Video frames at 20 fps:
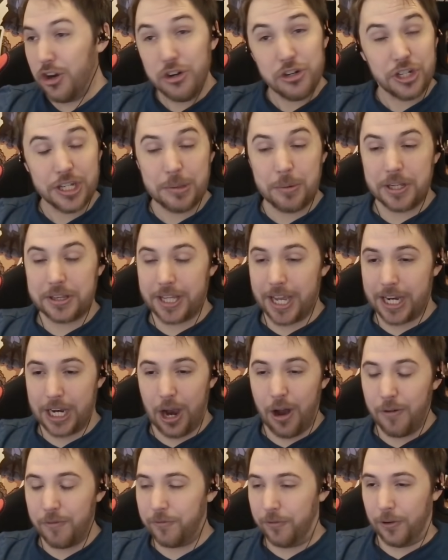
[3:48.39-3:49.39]
That's usually what they
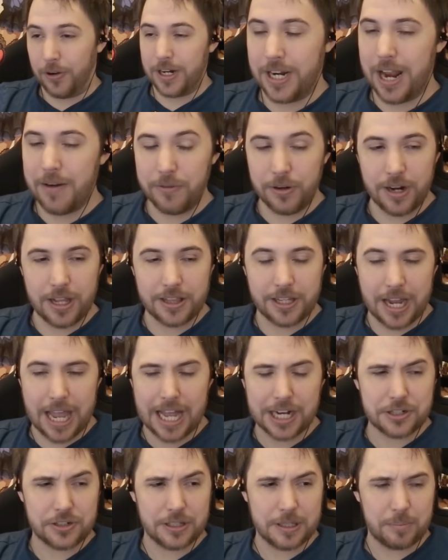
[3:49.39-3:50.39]
go for. Never had they
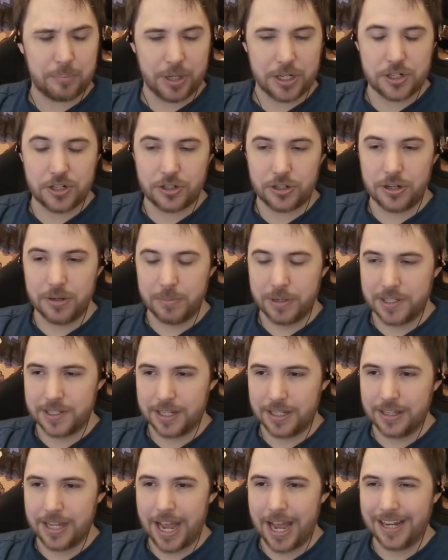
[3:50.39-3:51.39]
actually pinched
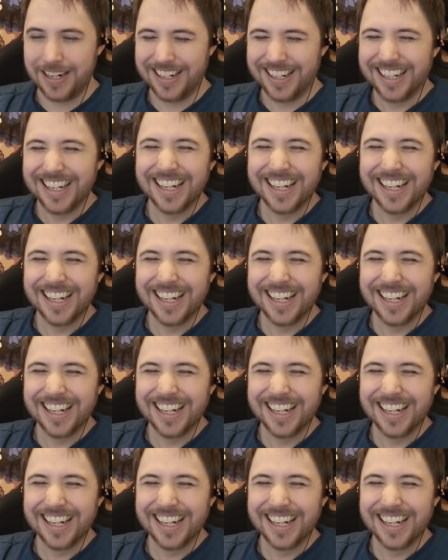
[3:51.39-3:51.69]
humans in that.